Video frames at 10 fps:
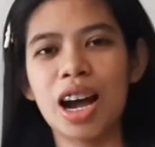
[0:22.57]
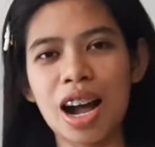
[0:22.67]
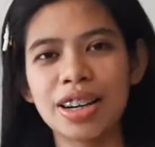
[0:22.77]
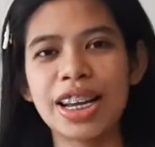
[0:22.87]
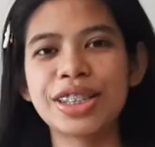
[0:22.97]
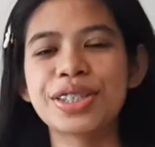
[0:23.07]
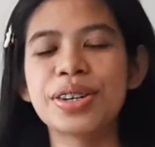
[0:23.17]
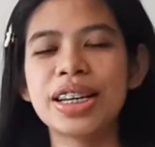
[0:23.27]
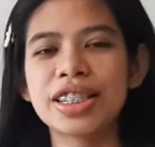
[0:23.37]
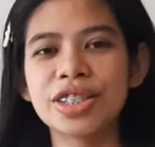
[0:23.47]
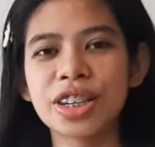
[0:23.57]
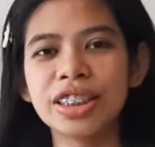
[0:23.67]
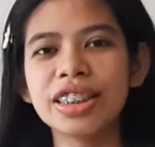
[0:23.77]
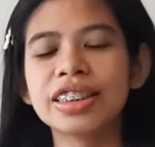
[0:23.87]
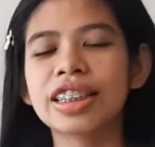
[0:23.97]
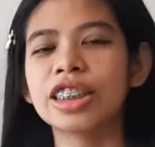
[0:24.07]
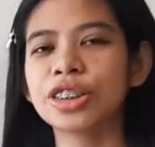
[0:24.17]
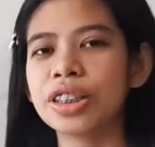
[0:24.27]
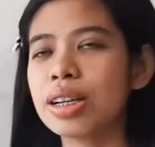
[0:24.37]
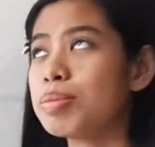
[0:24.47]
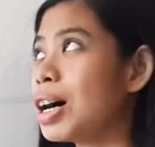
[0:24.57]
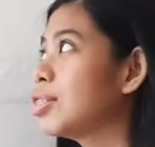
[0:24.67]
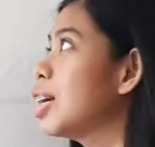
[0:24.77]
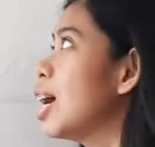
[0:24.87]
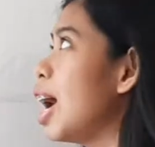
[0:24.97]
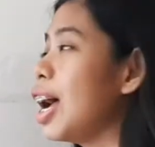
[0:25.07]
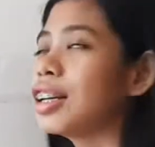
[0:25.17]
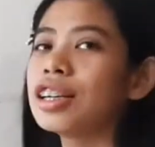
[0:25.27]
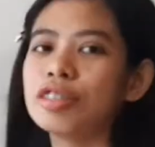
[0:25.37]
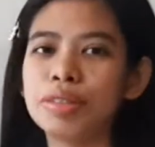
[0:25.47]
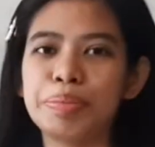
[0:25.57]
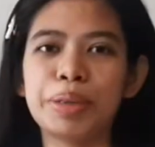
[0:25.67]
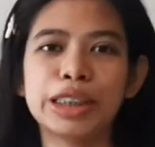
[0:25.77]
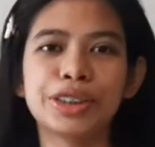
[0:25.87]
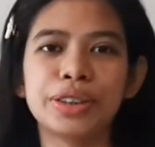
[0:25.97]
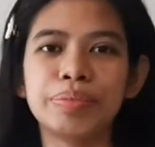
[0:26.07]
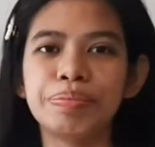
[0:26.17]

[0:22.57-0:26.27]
Alright, so let us start the discussion about angle of depression.